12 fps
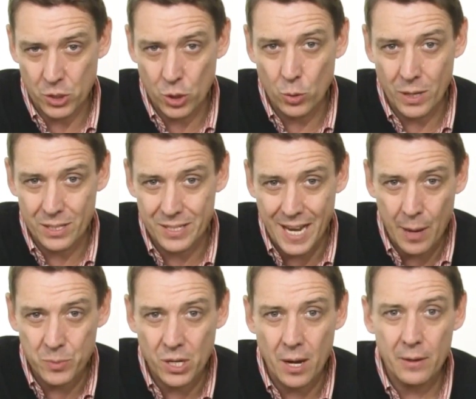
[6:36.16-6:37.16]
2
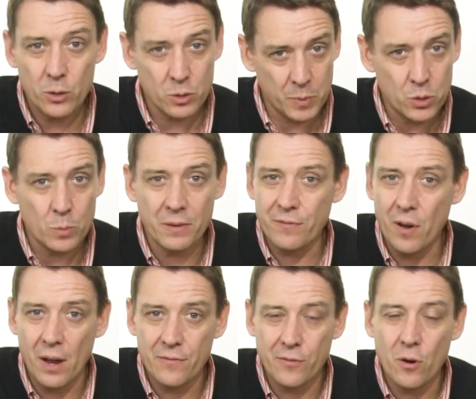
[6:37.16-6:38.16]
adapter. USB 2 will be
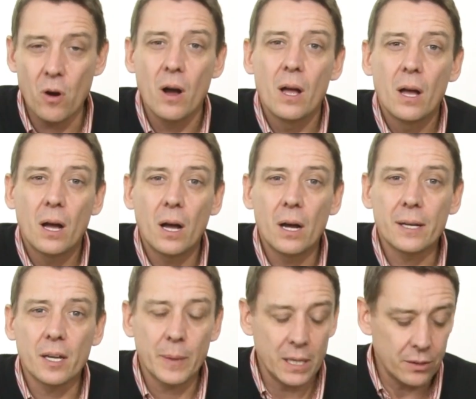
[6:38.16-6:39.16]
fine for
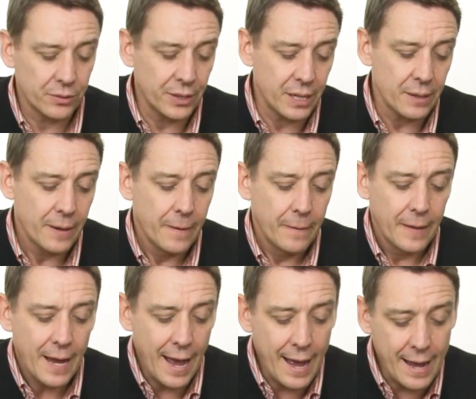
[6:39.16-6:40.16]
gigabit Ethernet.
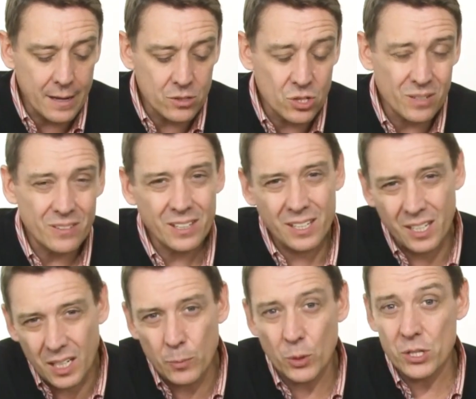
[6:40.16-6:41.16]
And the
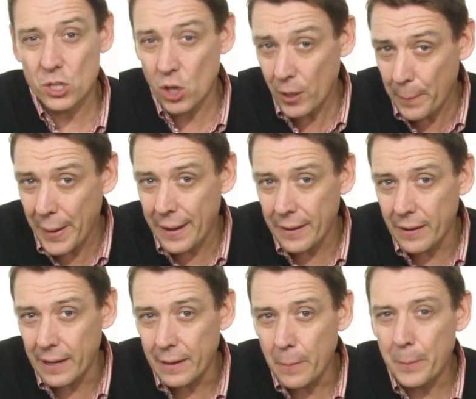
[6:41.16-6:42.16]
keyboard, it's got a
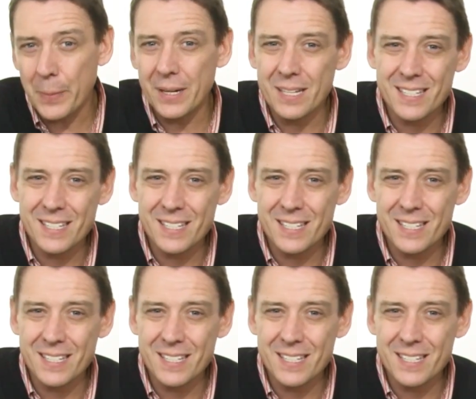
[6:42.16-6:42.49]
backlight, but